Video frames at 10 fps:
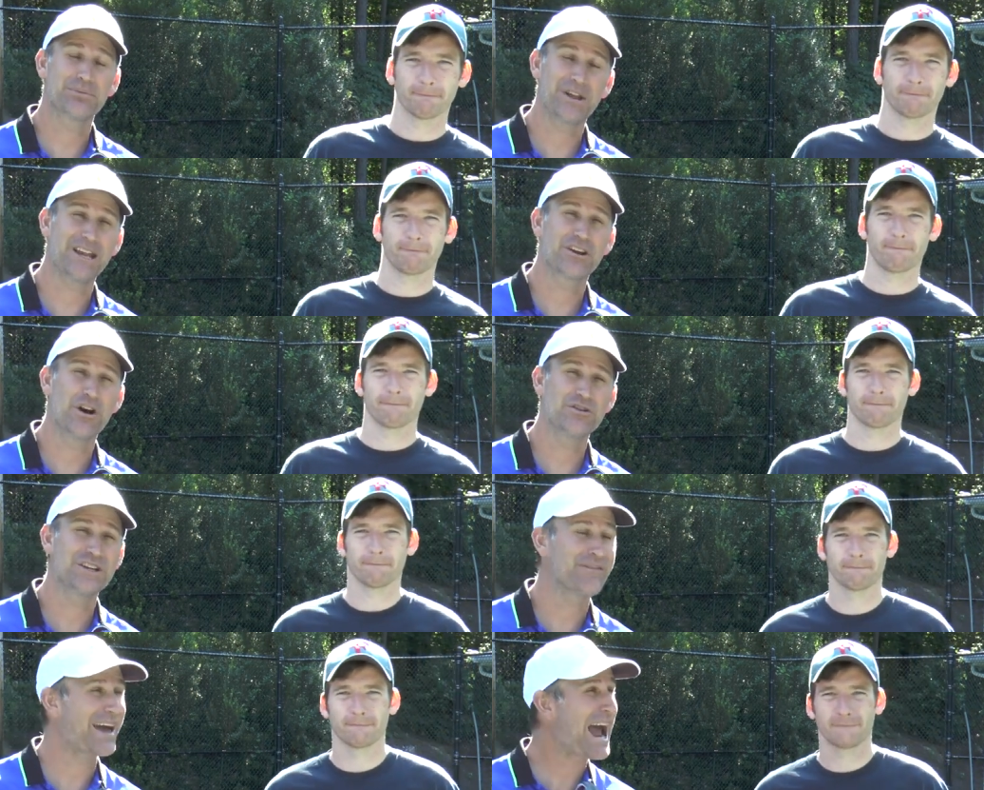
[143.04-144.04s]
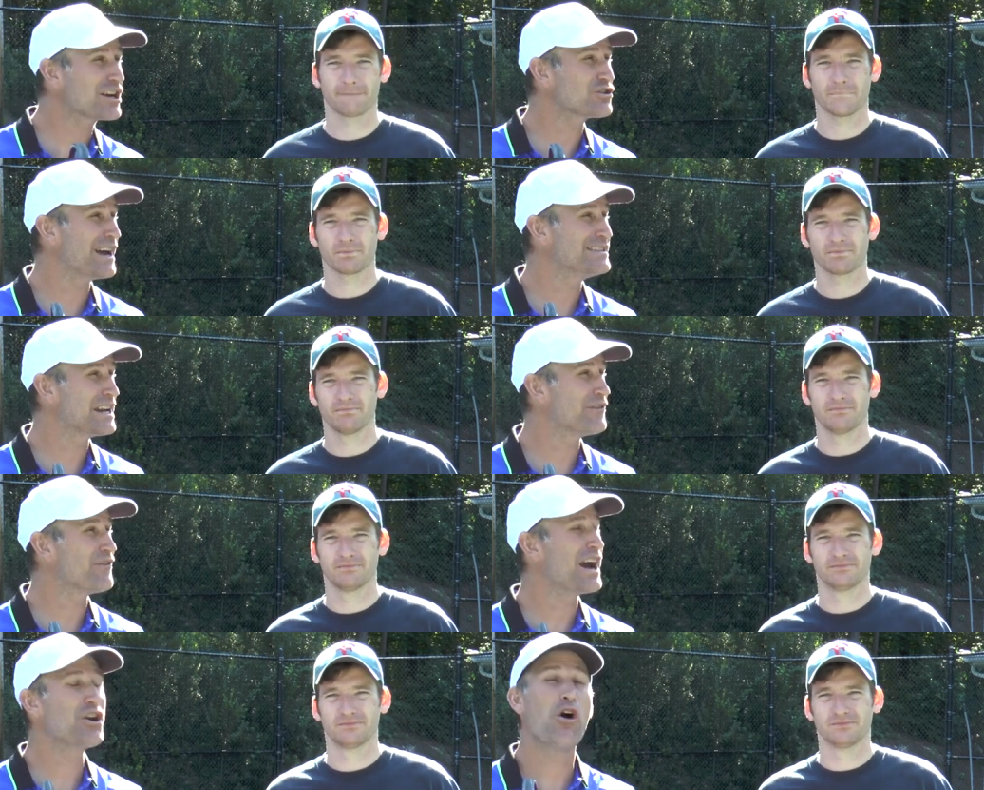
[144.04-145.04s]
Speaker 1: playing and coaching, I've actually
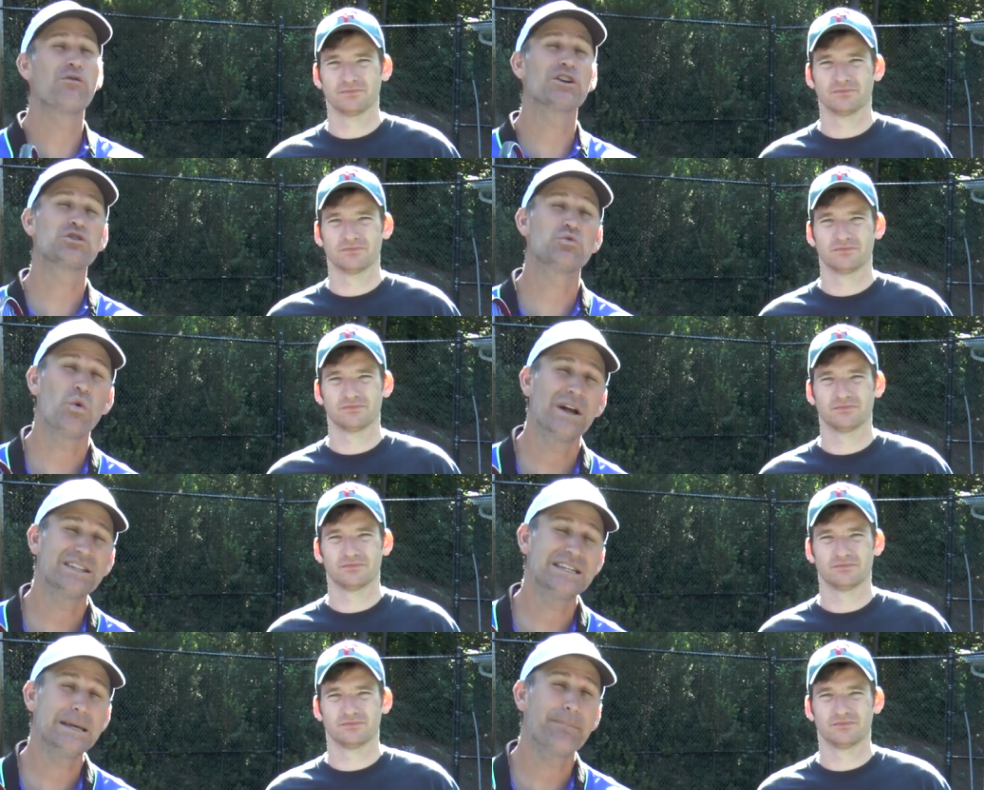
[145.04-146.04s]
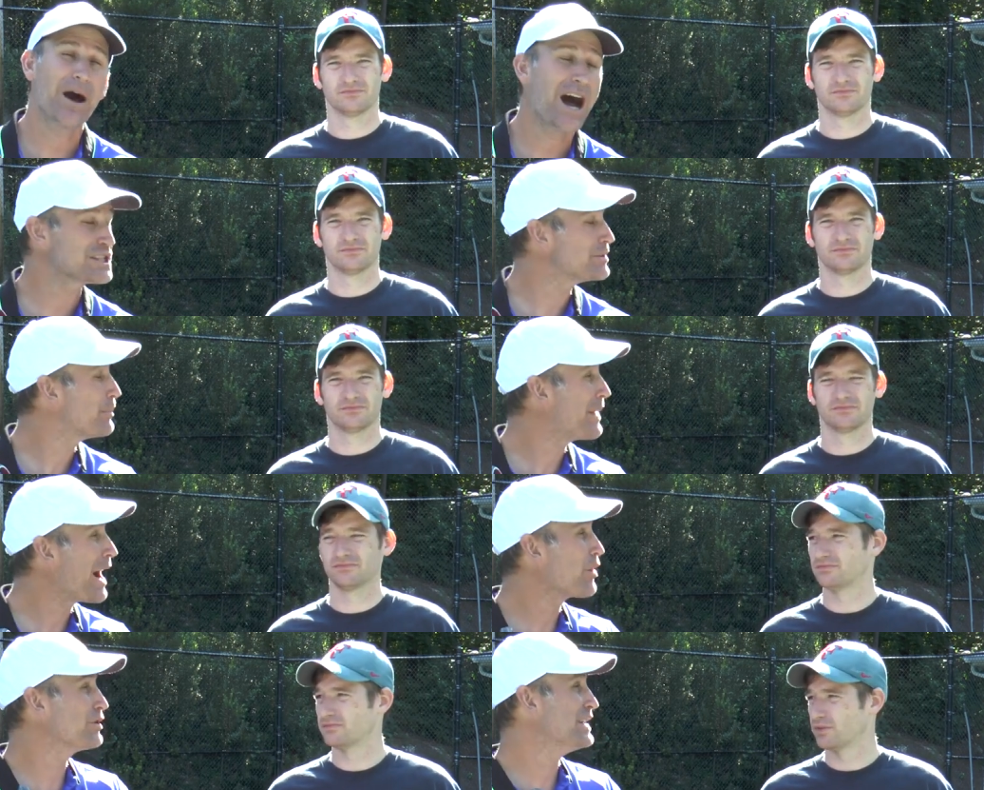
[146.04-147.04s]
identified over 20 possible
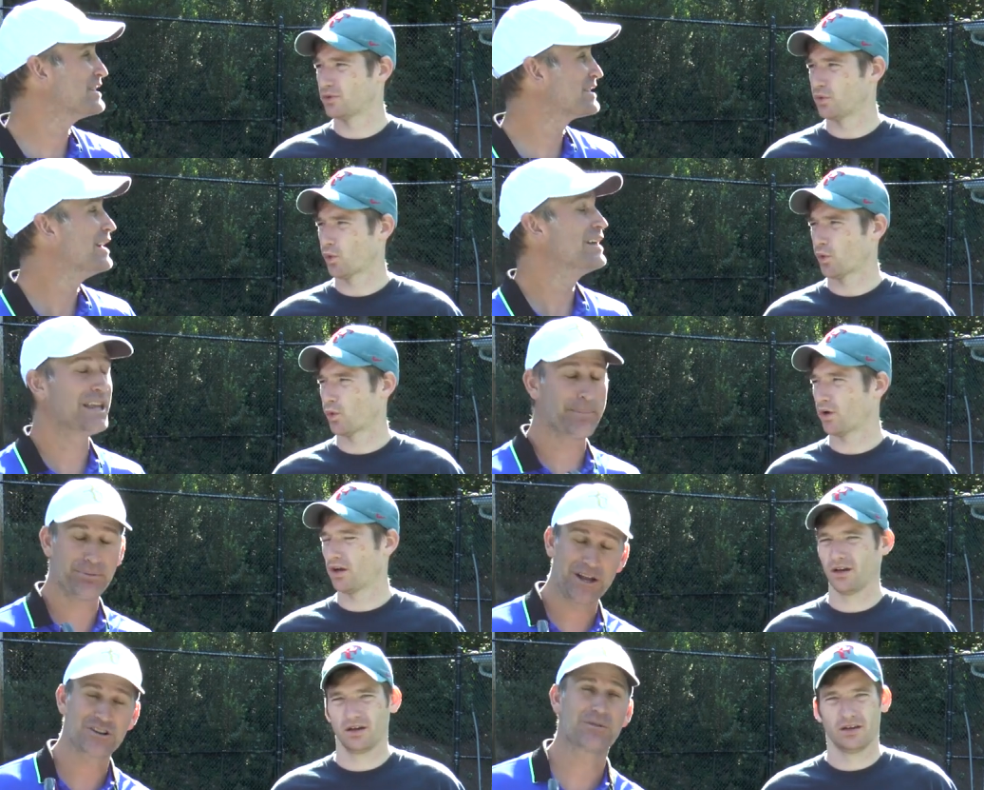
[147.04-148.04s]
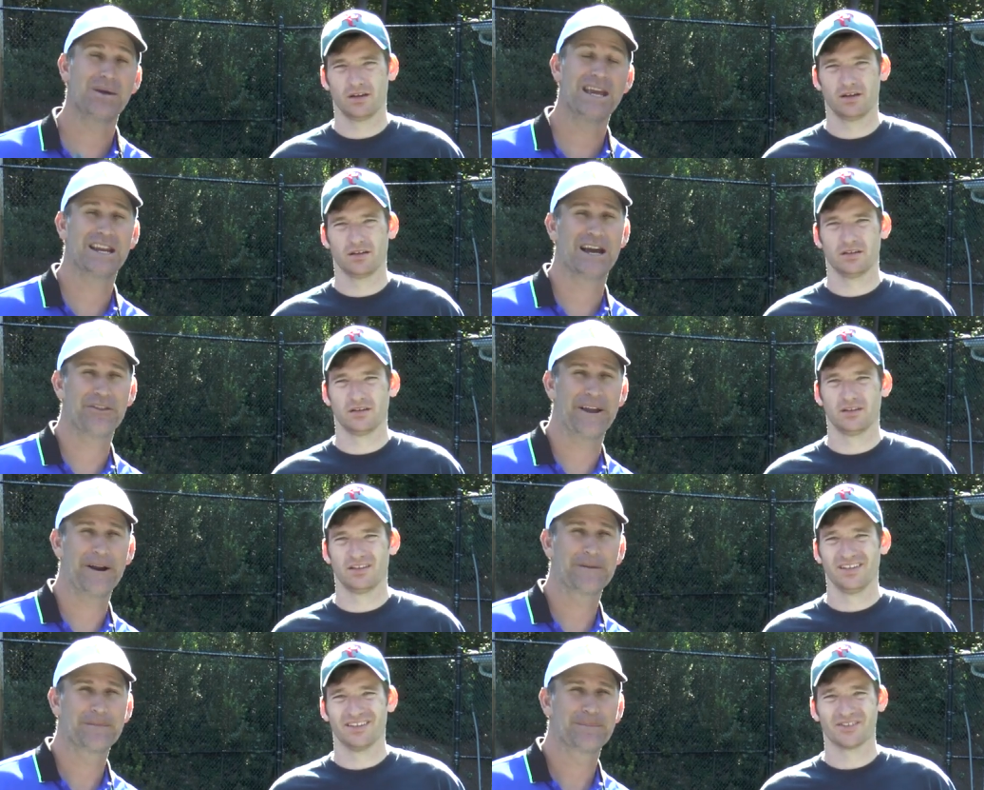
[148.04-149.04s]
power leaks that players are making out
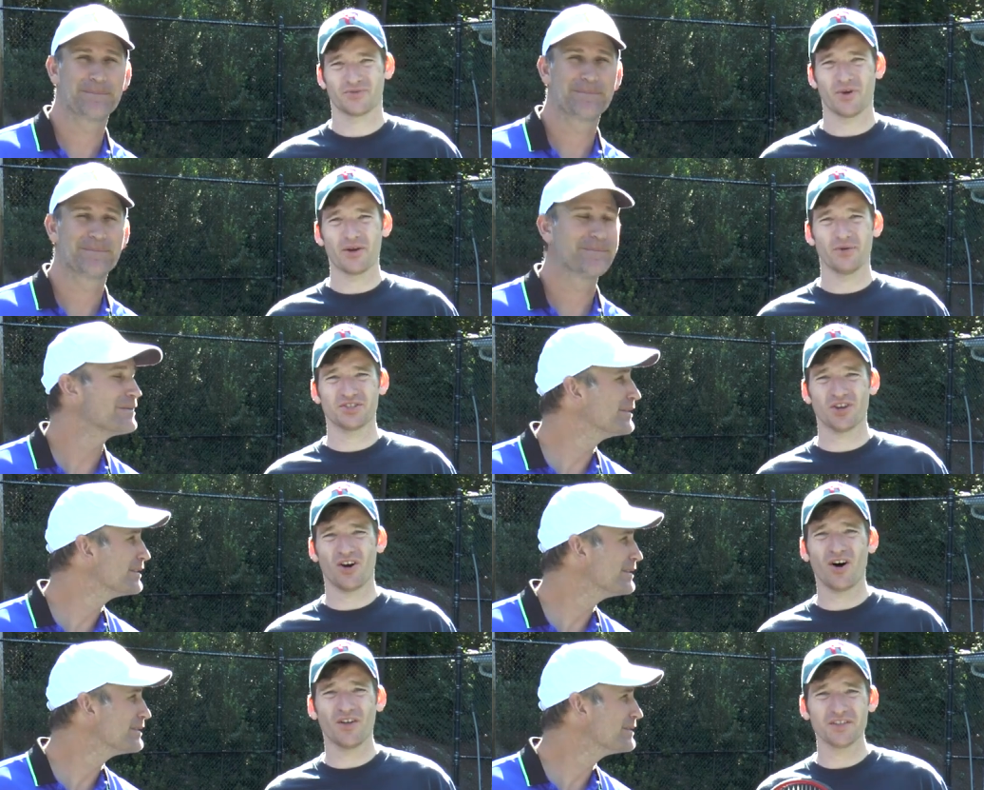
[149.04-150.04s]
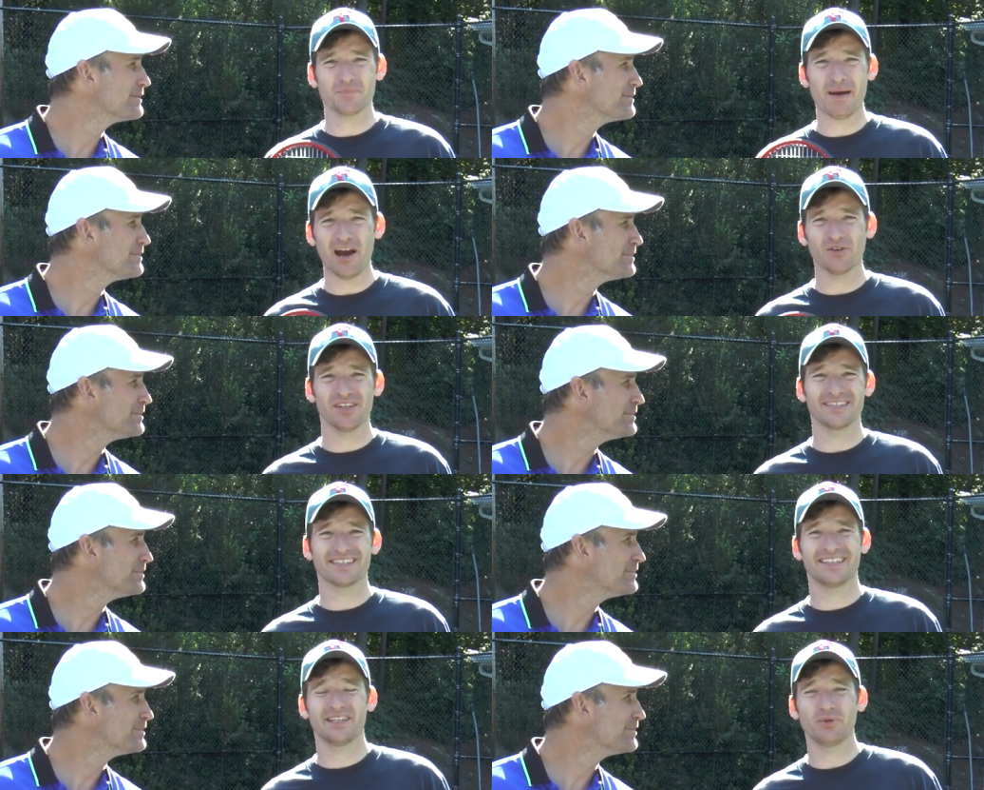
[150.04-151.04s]
there.
Speaker 2: That's right. We saw all these power
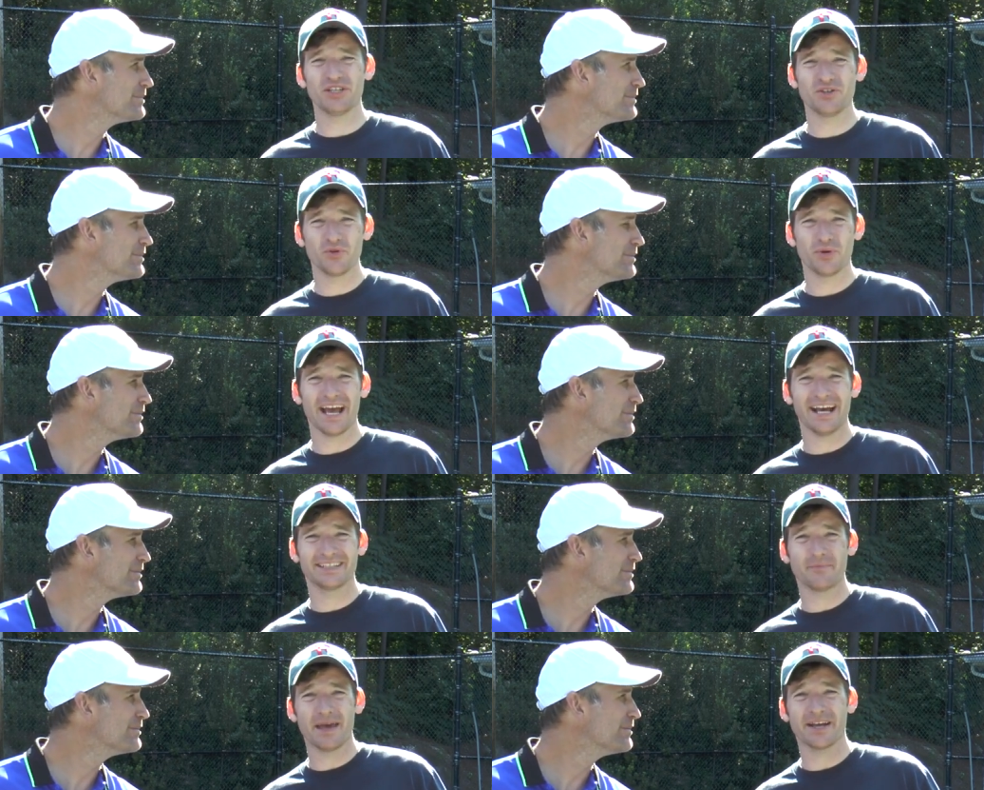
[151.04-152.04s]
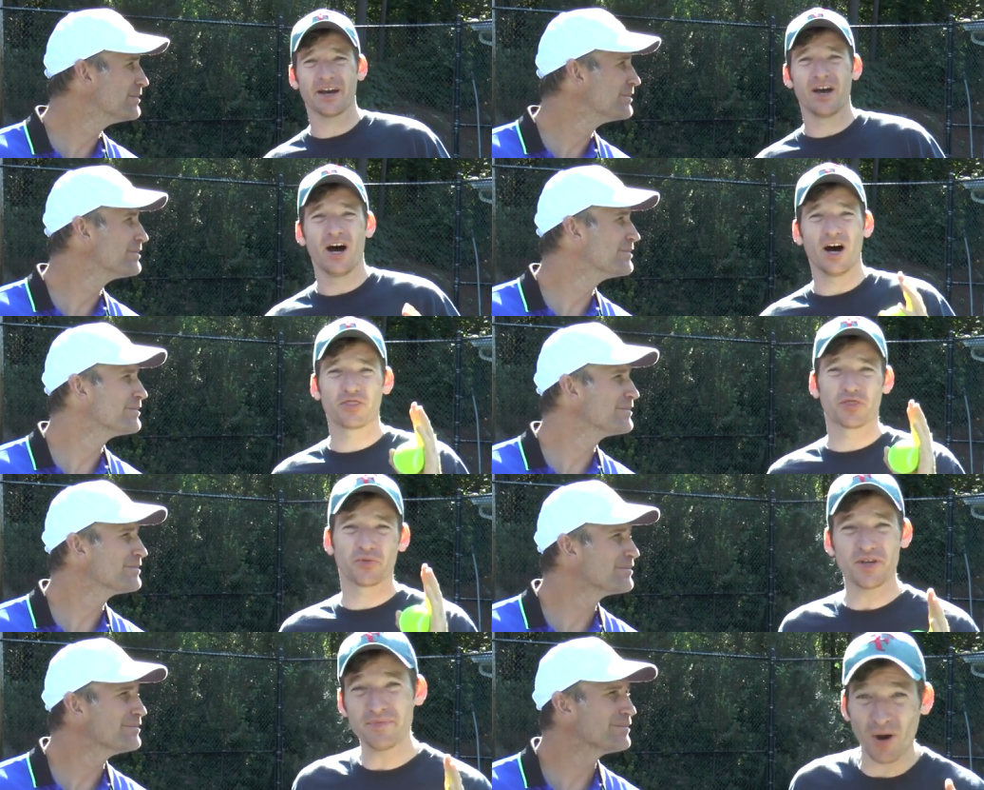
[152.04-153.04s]
leaks and then we knew we had to make a
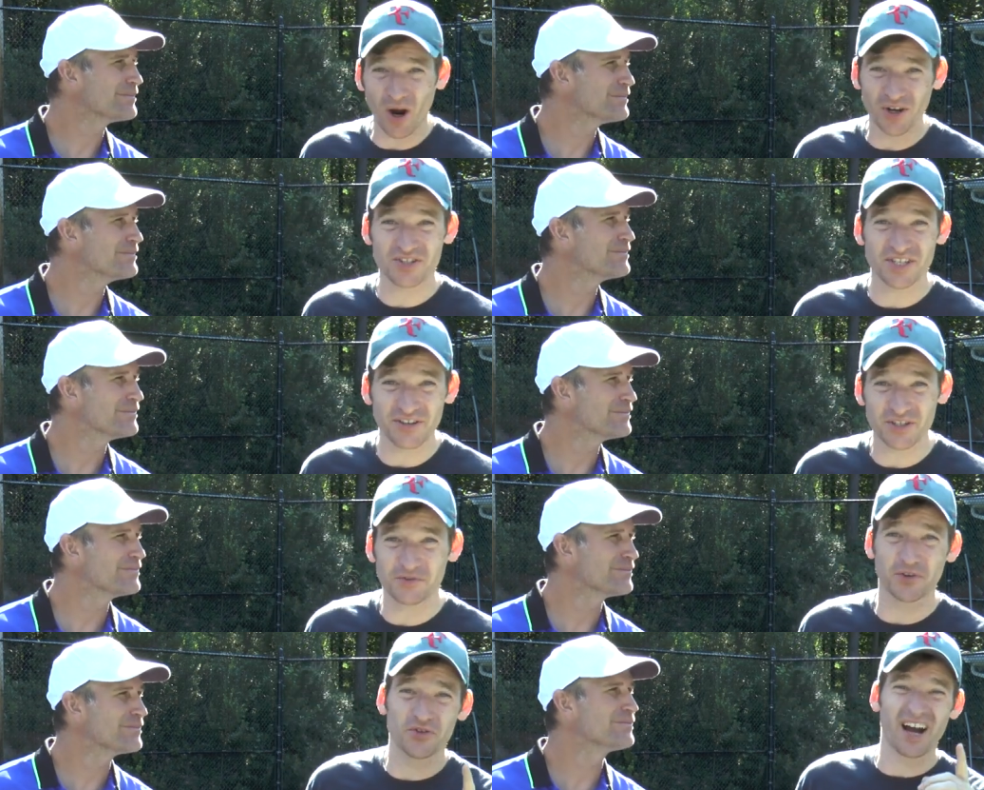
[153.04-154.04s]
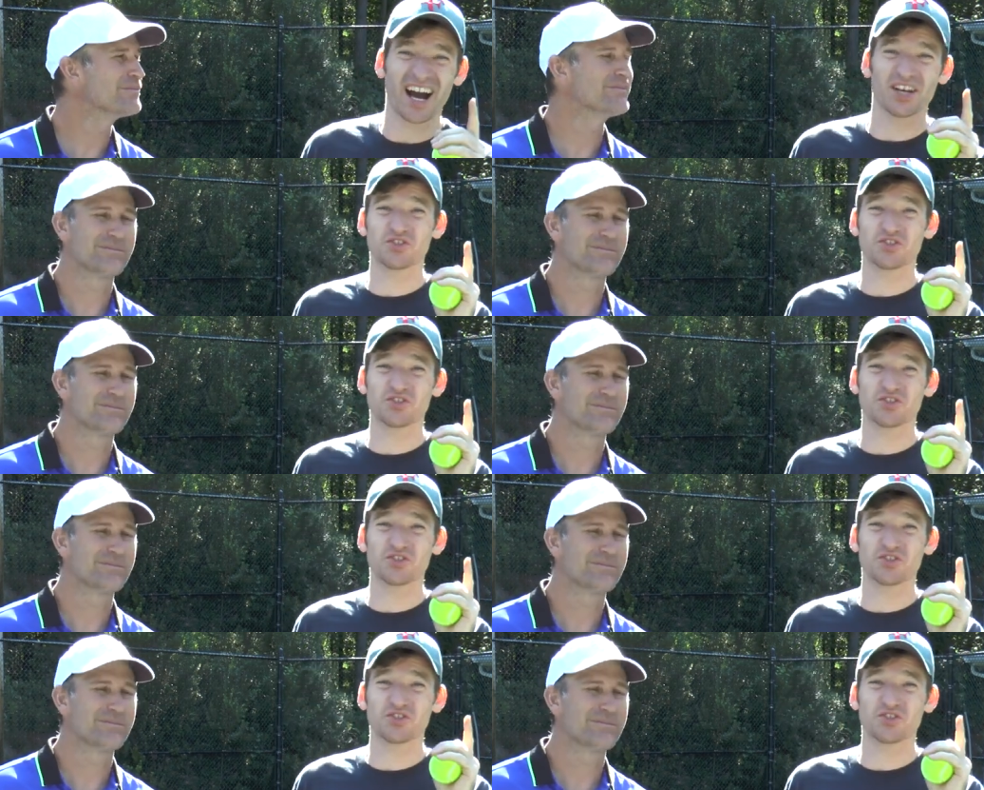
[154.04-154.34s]
three-part series for you guys,